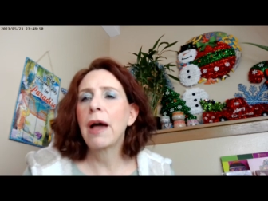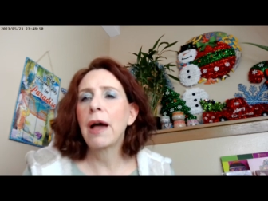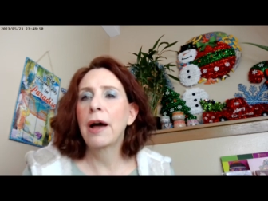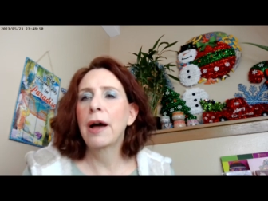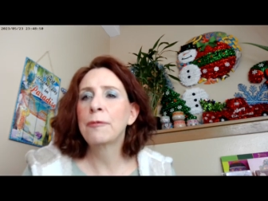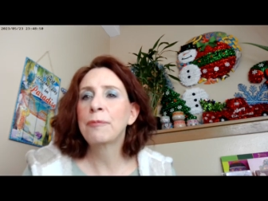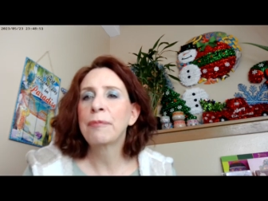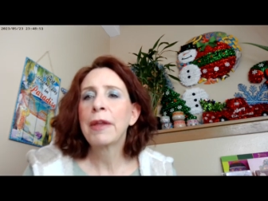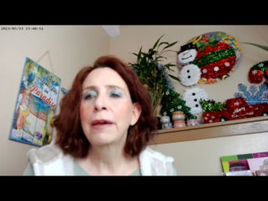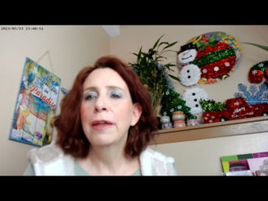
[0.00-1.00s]

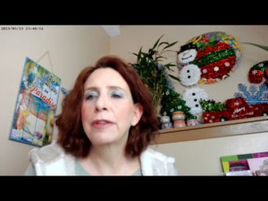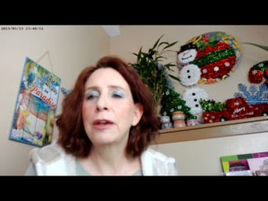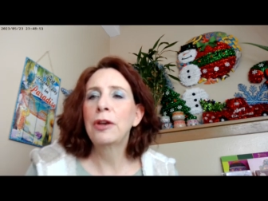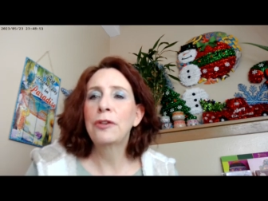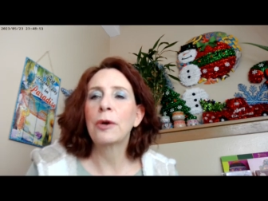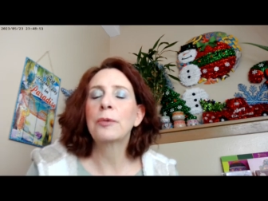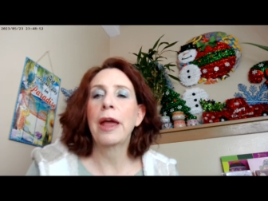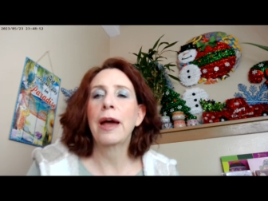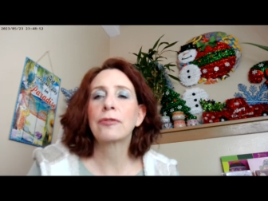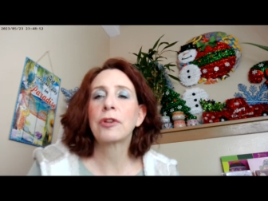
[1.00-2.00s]
um, that you don't
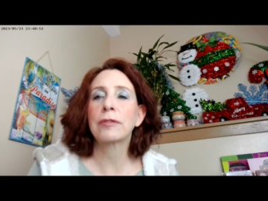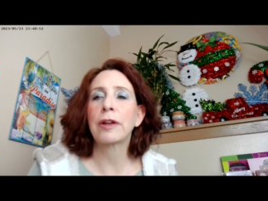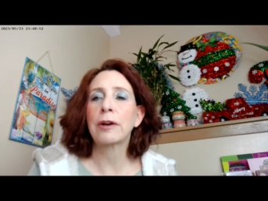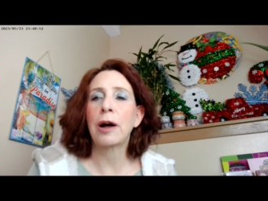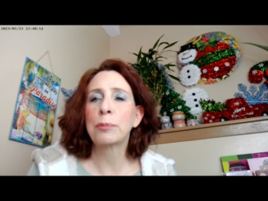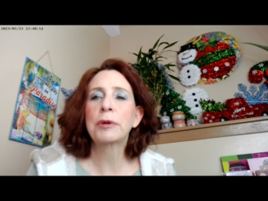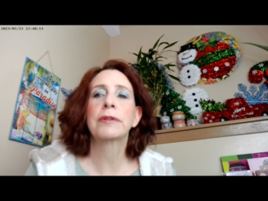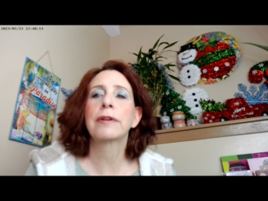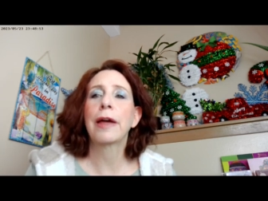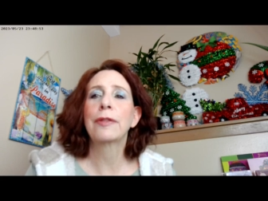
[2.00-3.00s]
have to look all put
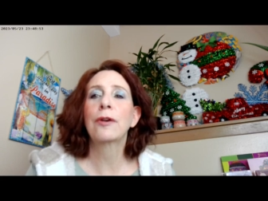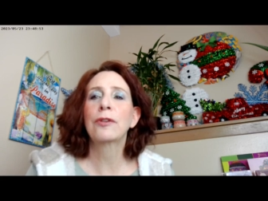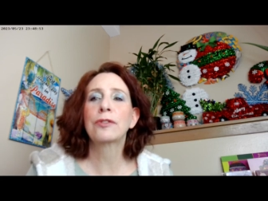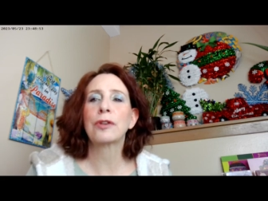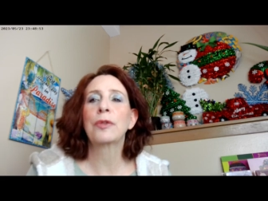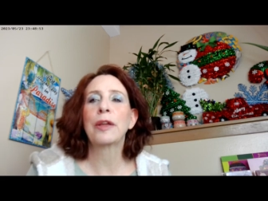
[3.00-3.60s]
together so